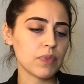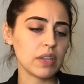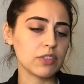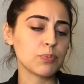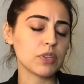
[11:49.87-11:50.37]

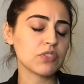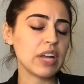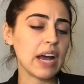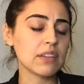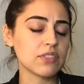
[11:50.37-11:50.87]
and this person
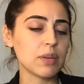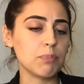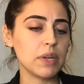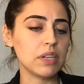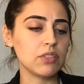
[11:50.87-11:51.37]
has like
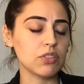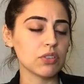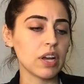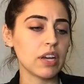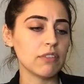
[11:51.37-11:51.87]
been in your
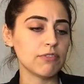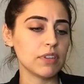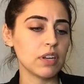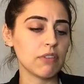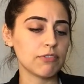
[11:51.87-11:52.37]
life
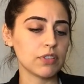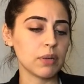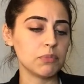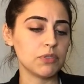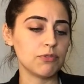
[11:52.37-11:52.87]
enough for
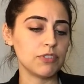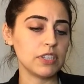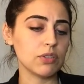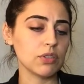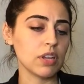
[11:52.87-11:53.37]
them to
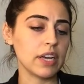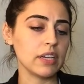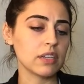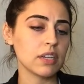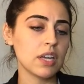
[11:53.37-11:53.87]
feel
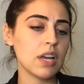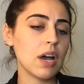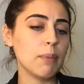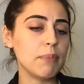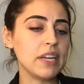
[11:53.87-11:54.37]
like
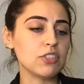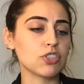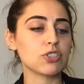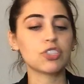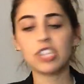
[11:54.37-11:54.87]
a
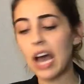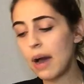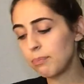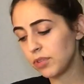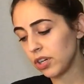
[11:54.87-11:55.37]
major
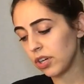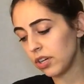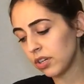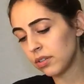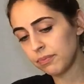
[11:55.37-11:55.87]

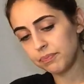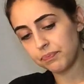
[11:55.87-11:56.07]
chapter